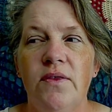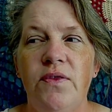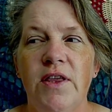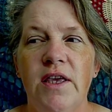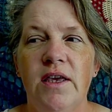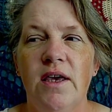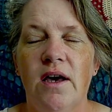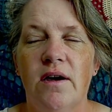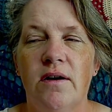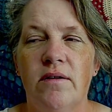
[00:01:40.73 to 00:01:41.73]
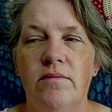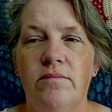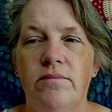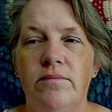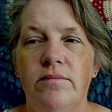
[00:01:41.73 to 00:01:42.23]
The
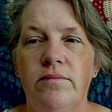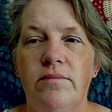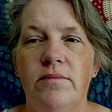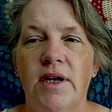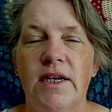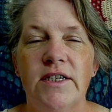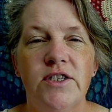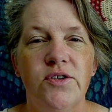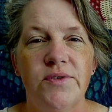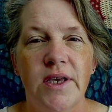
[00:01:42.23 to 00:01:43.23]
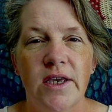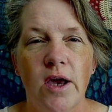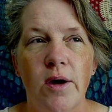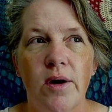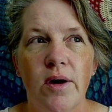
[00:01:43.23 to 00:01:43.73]
it is using
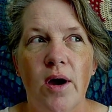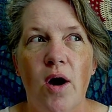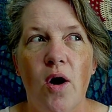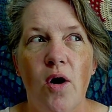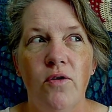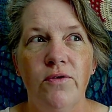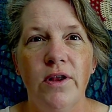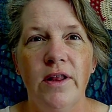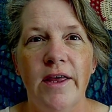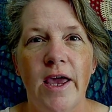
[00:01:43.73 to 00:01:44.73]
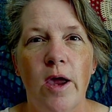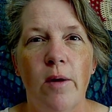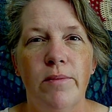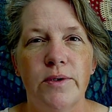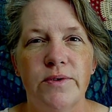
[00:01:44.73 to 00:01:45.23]
overlay
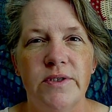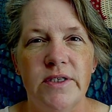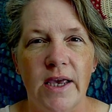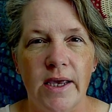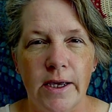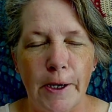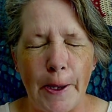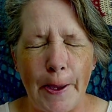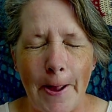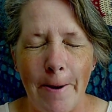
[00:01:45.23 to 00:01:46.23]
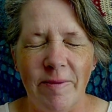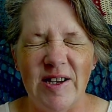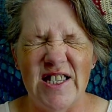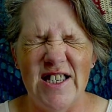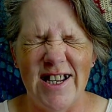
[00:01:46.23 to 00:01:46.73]
mosaic. I'm gonna
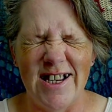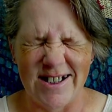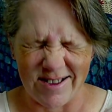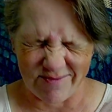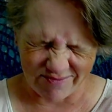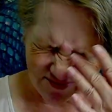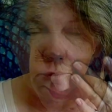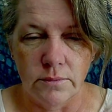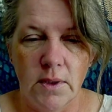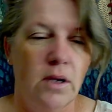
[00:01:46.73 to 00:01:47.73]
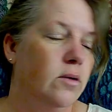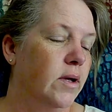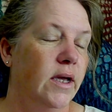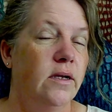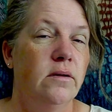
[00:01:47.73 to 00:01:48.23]
sneeze.
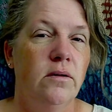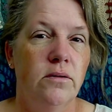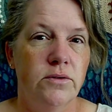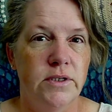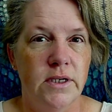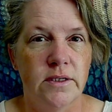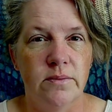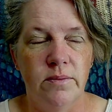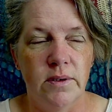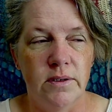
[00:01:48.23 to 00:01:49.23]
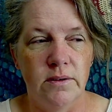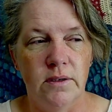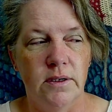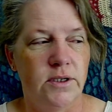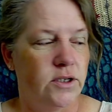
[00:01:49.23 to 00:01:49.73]
Okay, no sneeze, but
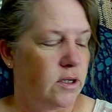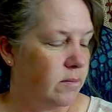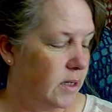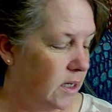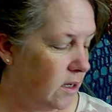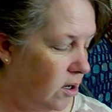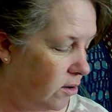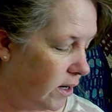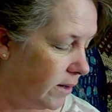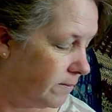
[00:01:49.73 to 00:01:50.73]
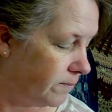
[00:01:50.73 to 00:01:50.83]
it took a minute. All right.